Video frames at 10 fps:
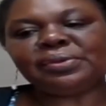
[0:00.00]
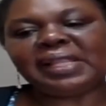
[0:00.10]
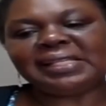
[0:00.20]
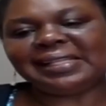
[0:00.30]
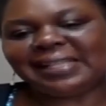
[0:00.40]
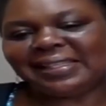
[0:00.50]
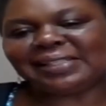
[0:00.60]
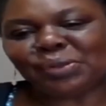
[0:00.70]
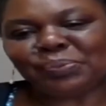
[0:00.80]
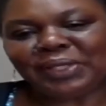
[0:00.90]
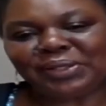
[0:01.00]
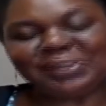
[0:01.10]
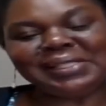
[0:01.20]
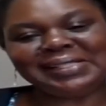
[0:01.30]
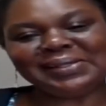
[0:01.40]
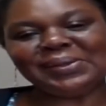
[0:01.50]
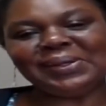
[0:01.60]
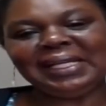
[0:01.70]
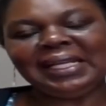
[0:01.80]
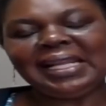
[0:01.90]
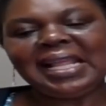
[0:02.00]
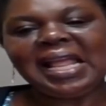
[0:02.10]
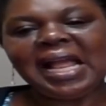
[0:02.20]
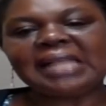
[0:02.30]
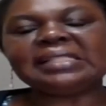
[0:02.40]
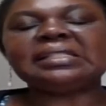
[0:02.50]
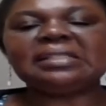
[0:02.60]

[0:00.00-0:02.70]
That's another topic on its own. And